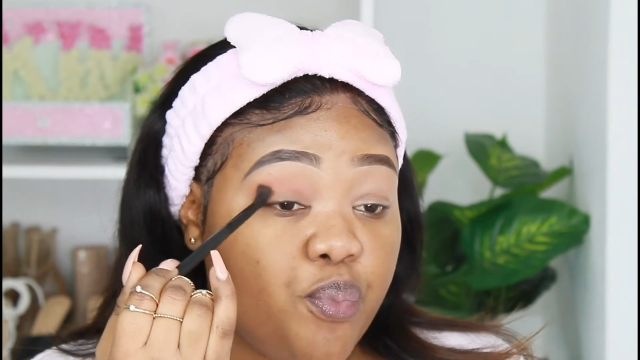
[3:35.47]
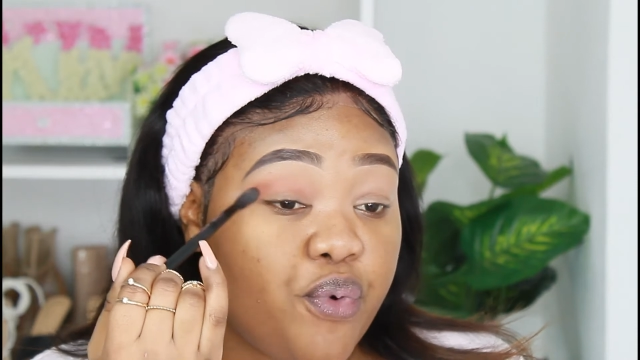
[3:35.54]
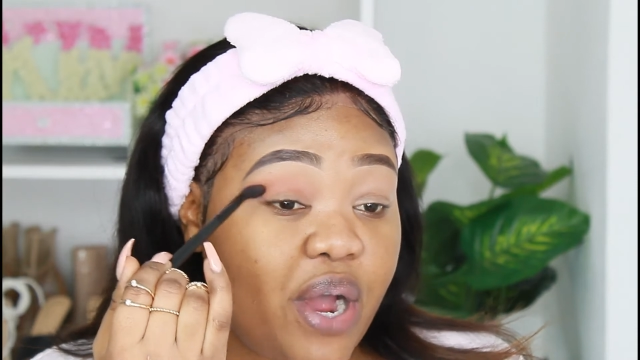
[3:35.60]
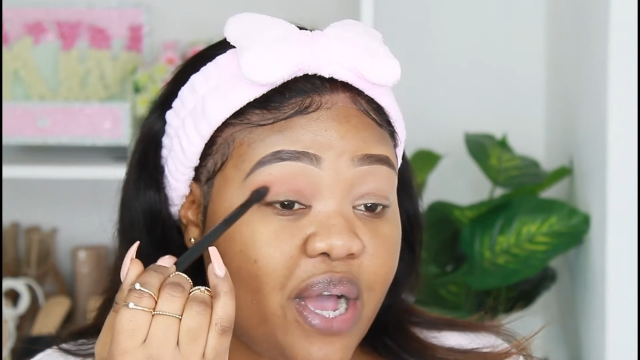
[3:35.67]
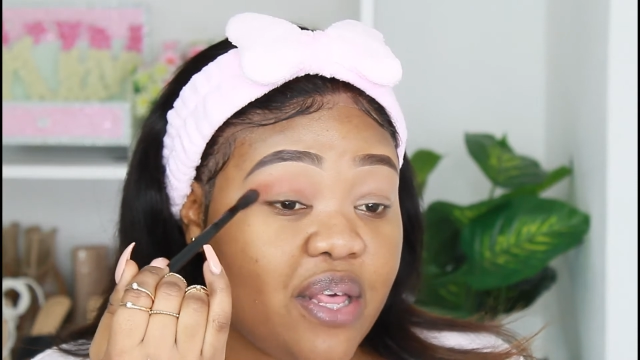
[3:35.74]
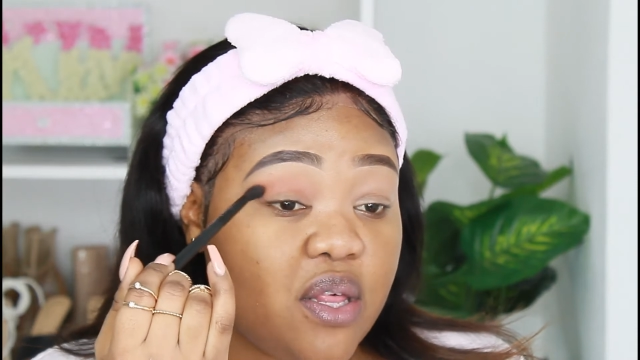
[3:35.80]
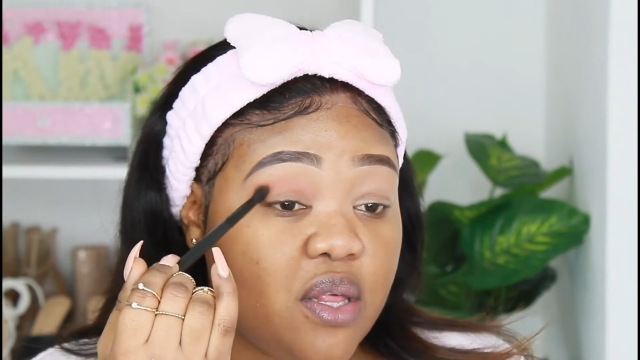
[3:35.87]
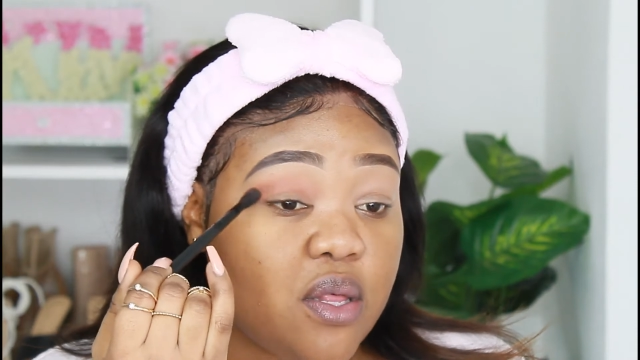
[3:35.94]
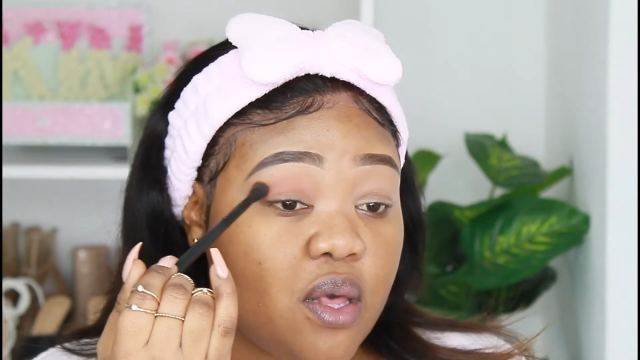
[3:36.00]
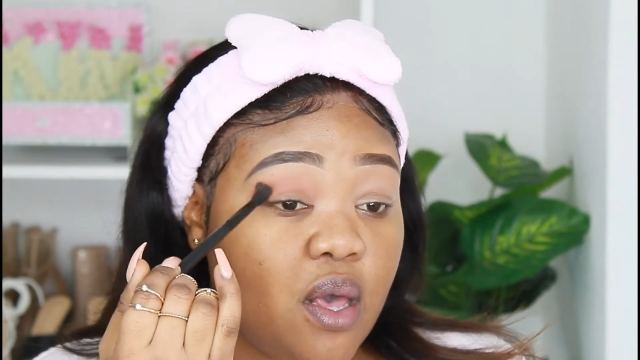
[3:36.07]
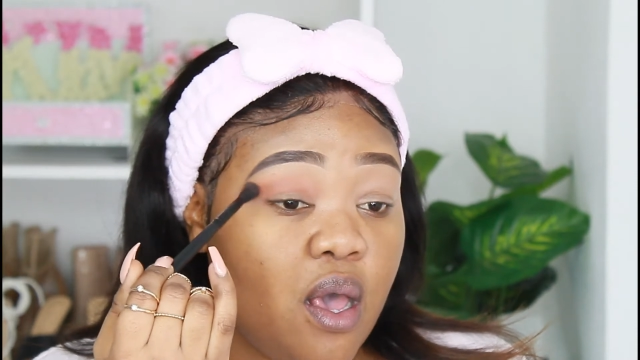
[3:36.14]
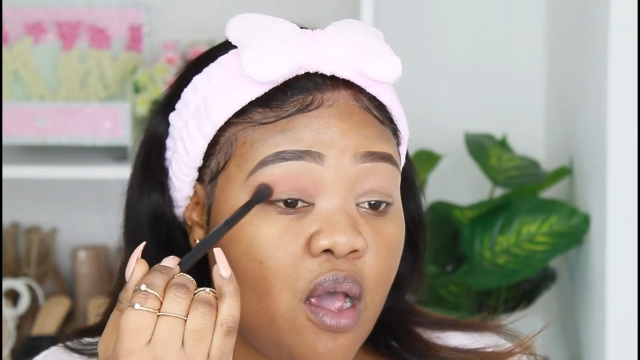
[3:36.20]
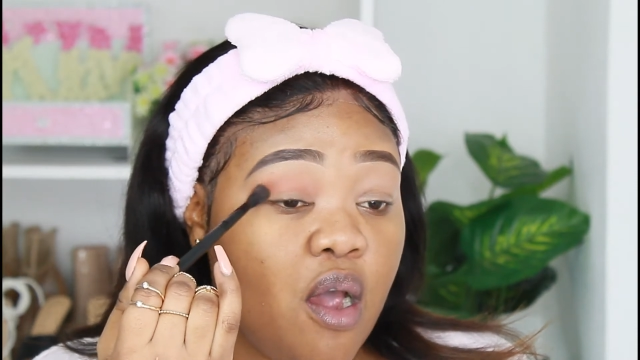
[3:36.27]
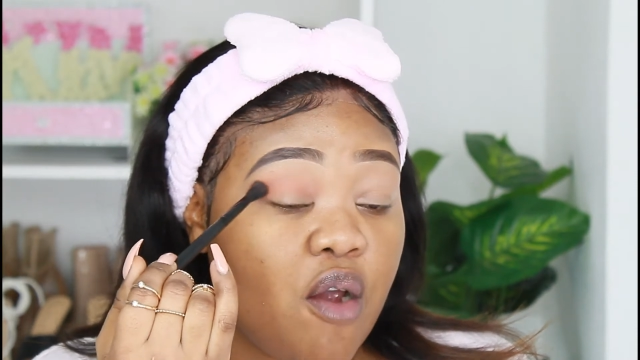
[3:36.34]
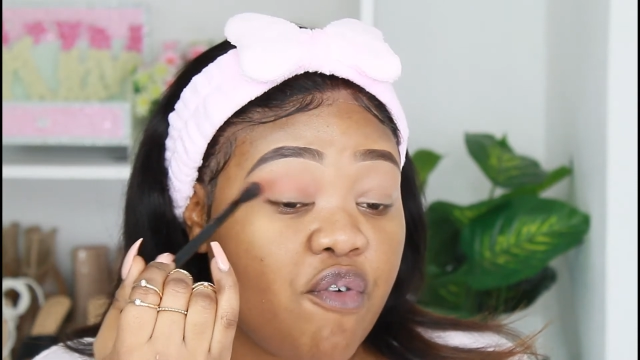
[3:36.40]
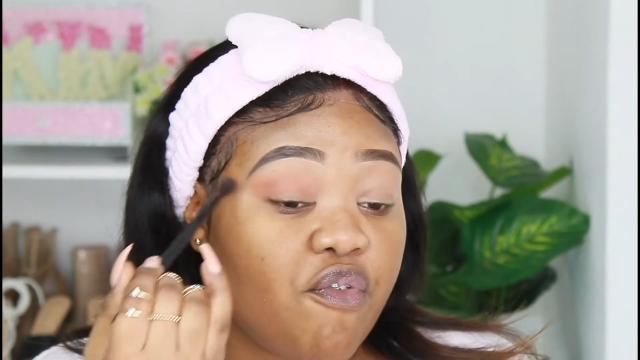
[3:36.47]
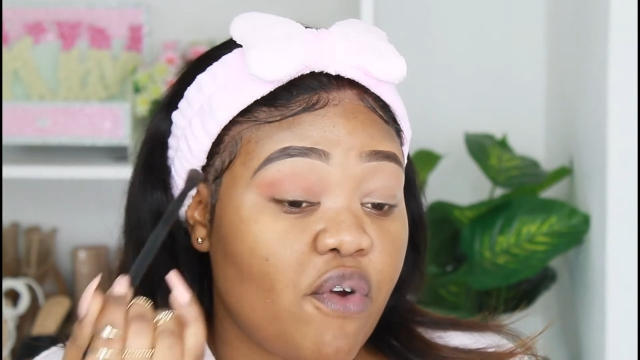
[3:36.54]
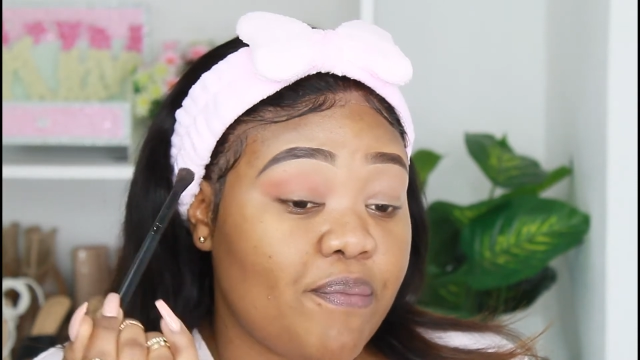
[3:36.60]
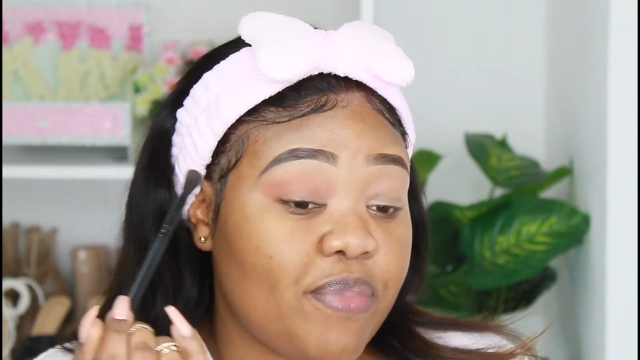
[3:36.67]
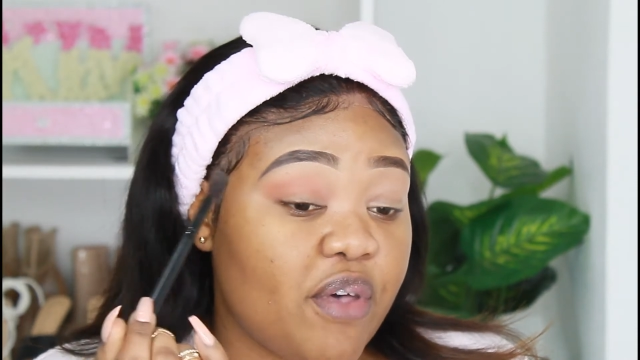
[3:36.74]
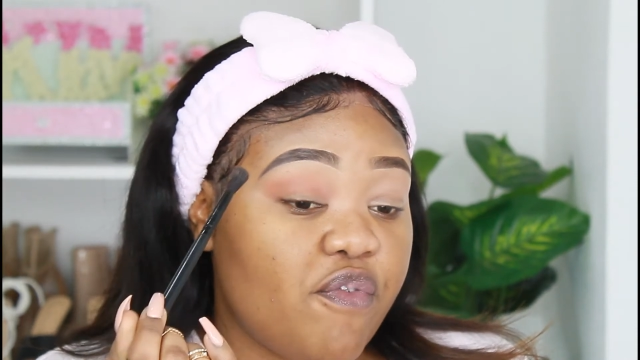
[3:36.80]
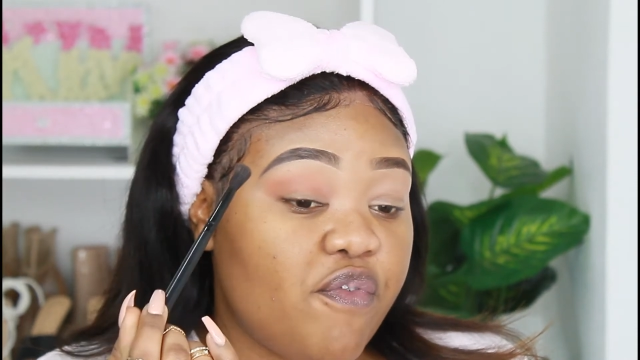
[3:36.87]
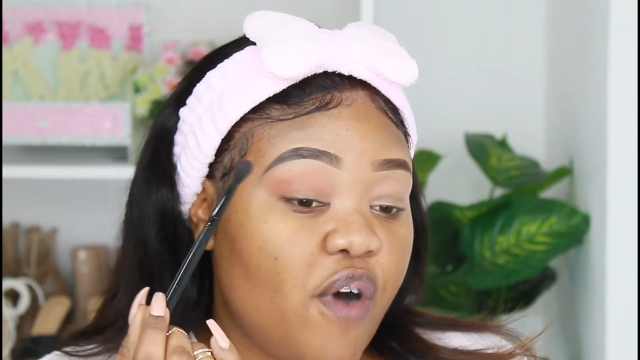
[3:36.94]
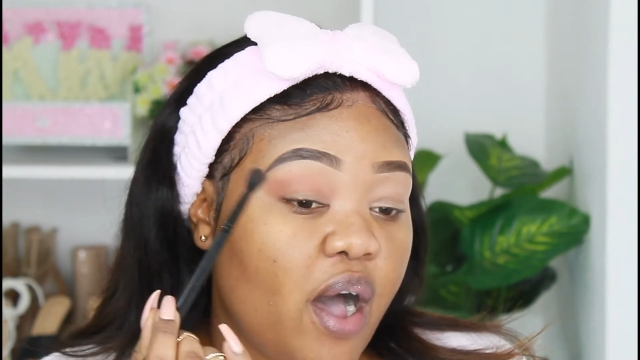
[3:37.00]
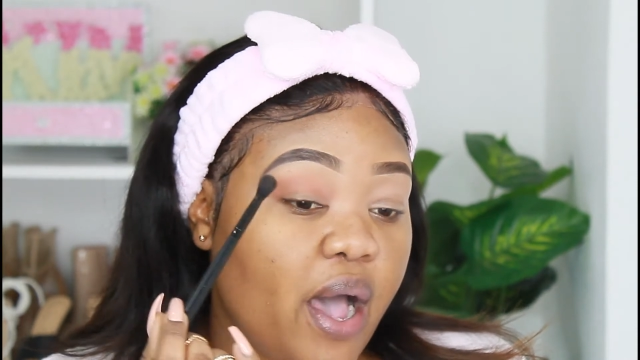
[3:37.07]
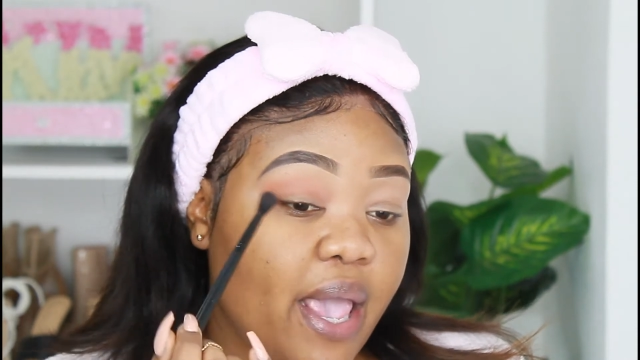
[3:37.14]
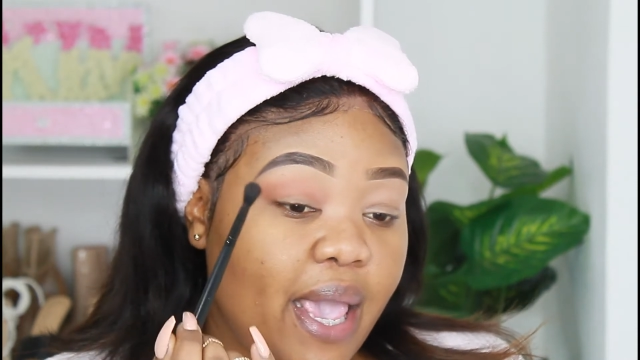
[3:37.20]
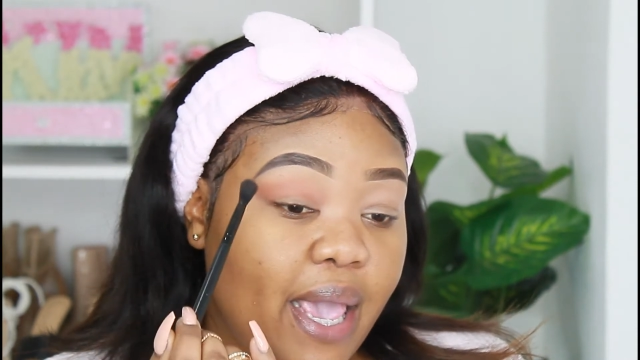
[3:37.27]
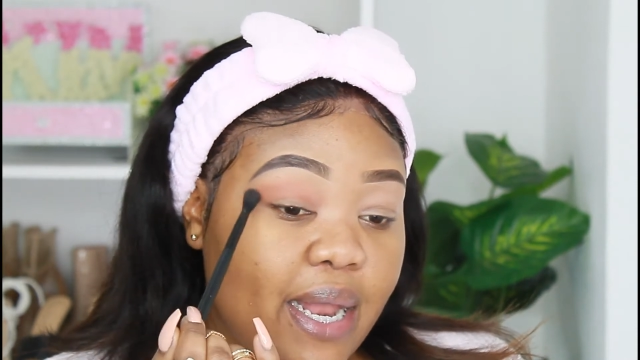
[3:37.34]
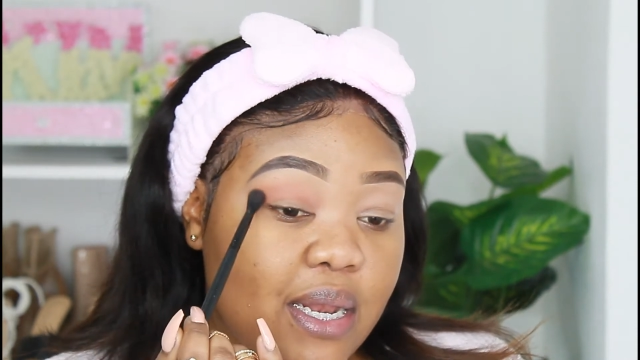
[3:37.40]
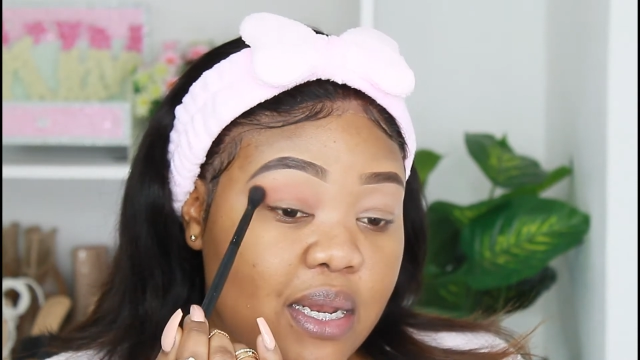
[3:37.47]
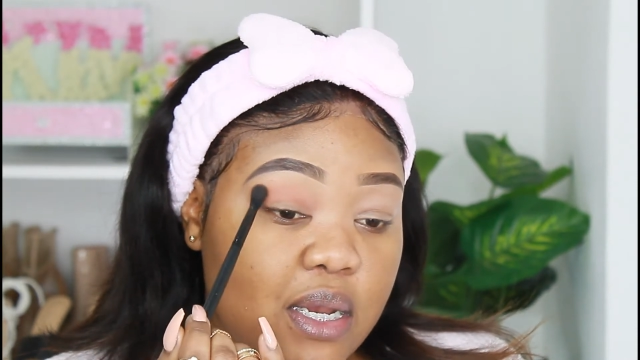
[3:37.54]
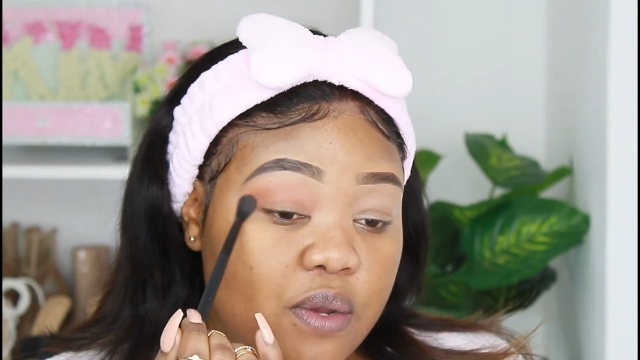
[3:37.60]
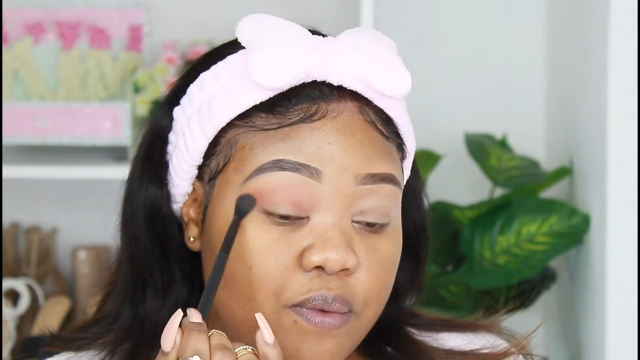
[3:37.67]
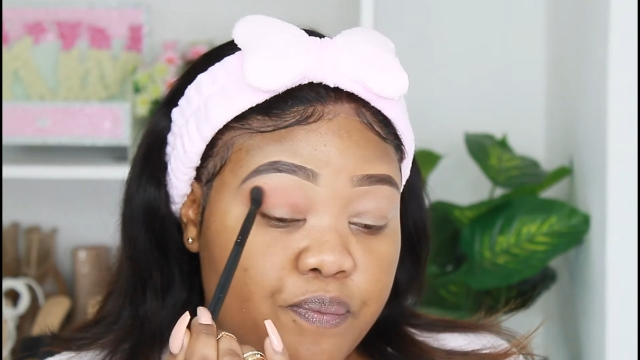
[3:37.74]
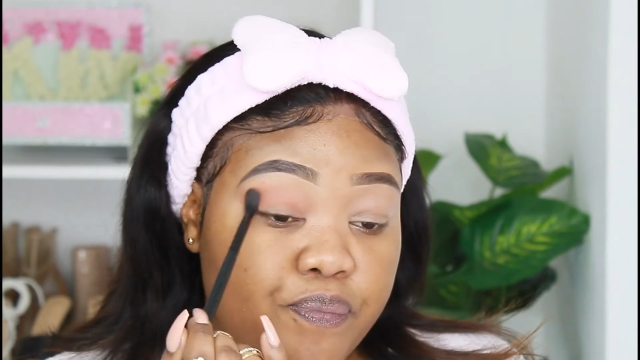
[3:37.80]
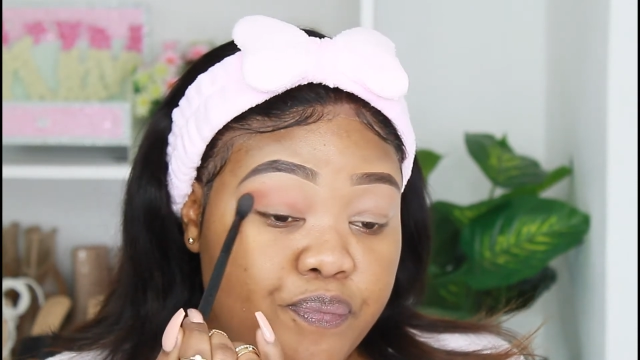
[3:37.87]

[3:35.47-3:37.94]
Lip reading: brush from the far end,